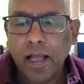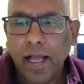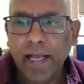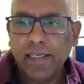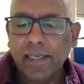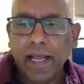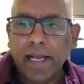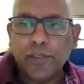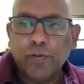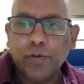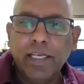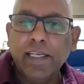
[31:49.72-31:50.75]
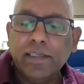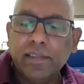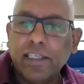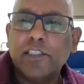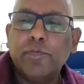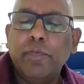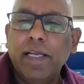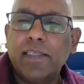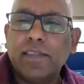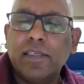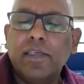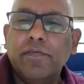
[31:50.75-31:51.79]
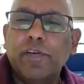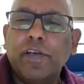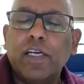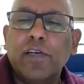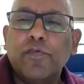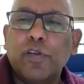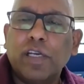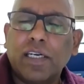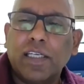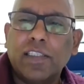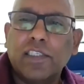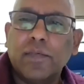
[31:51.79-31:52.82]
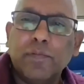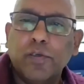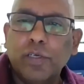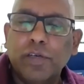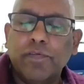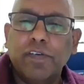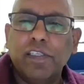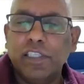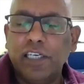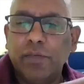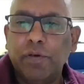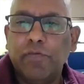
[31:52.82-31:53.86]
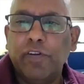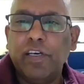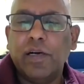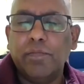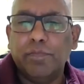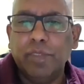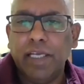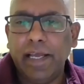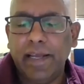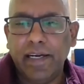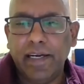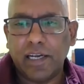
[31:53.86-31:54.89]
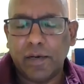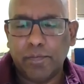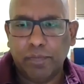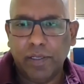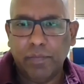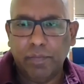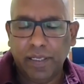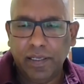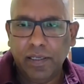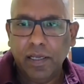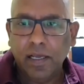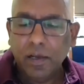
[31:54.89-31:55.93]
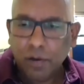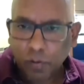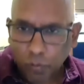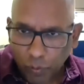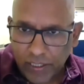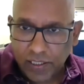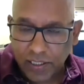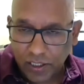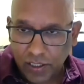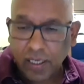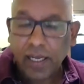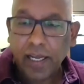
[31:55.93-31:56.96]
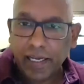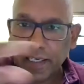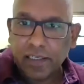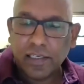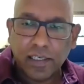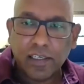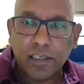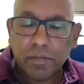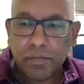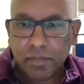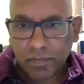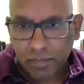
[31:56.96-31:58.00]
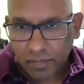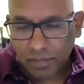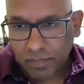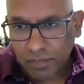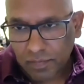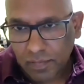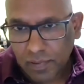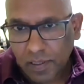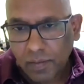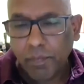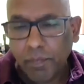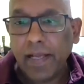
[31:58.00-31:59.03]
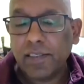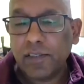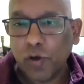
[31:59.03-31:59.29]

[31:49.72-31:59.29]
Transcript: And actually, this makes it difficult for the customer to differentiate between company A and company B, which in turn makes